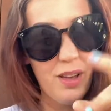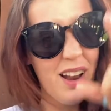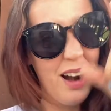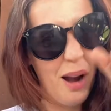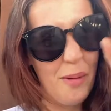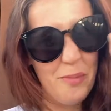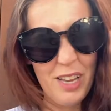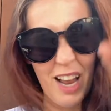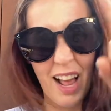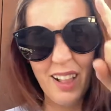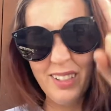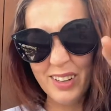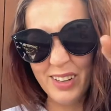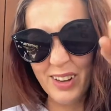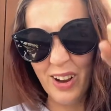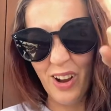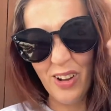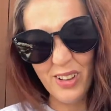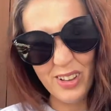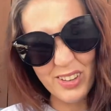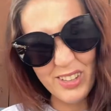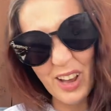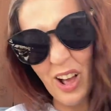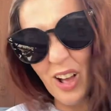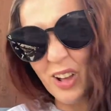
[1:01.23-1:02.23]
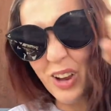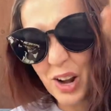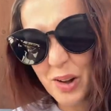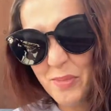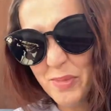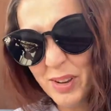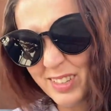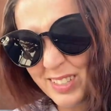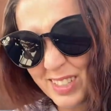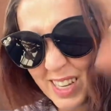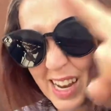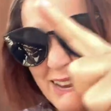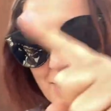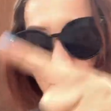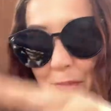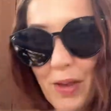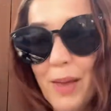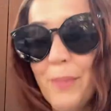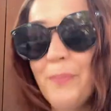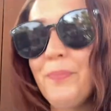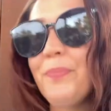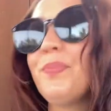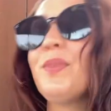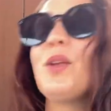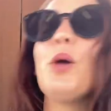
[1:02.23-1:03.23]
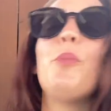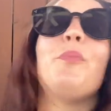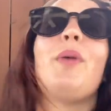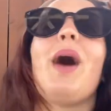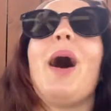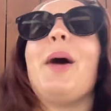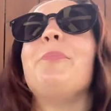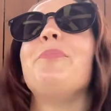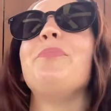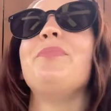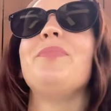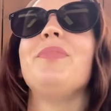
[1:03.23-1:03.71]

and I'm telling y'all, y'all are gonna be sick of me. But